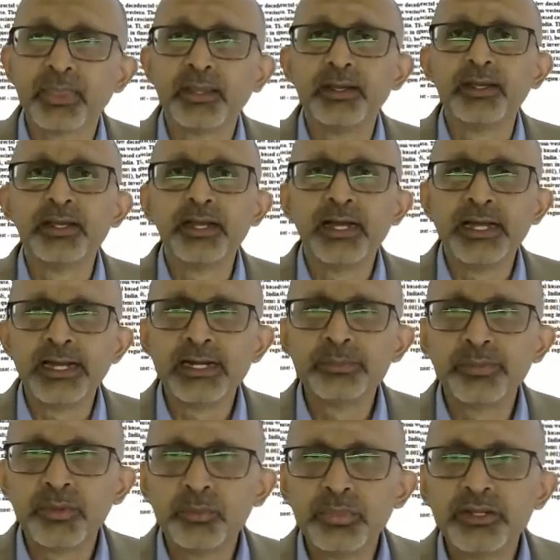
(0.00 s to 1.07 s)
I had
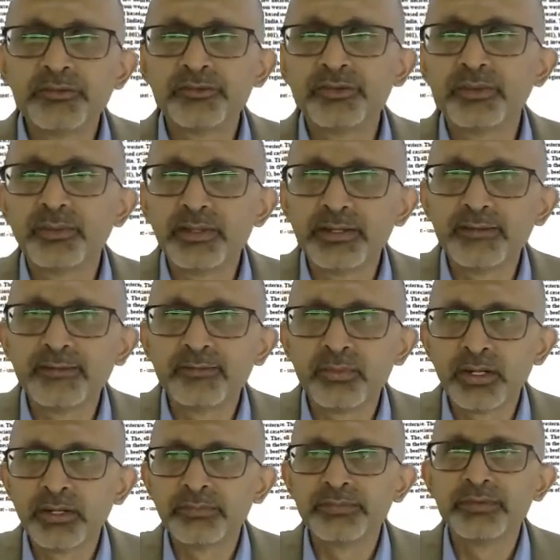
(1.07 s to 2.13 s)
published, it is one of
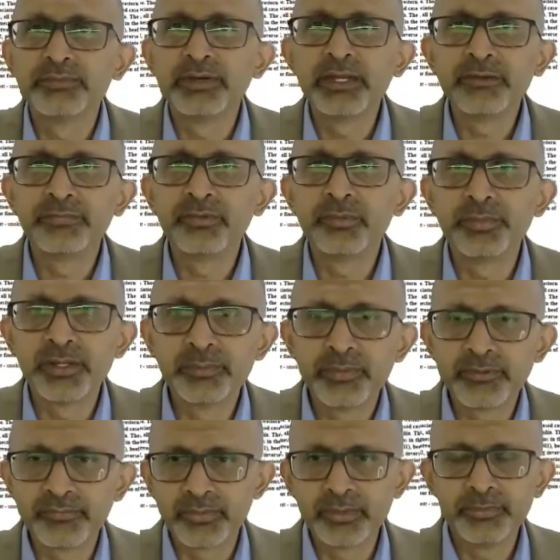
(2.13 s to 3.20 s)
the very few papers
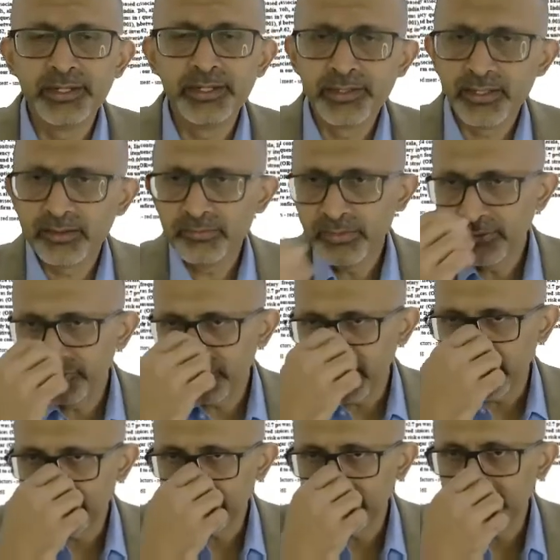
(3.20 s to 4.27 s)
from India which has
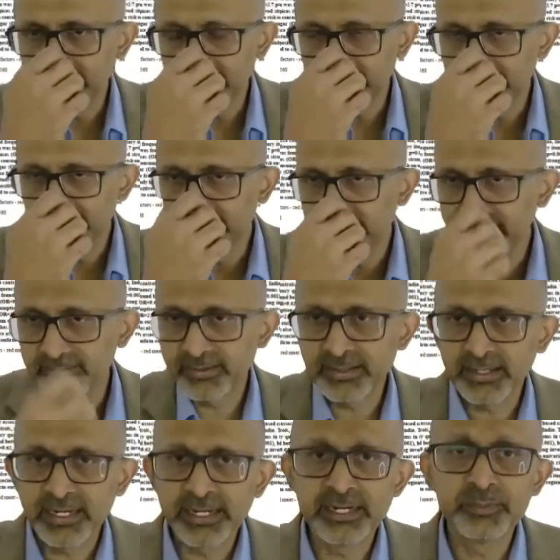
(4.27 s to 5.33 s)
discussed this, and I
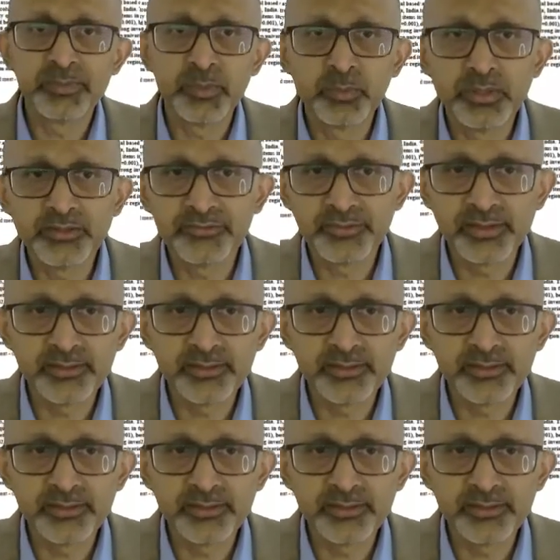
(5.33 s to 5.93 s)
had published it,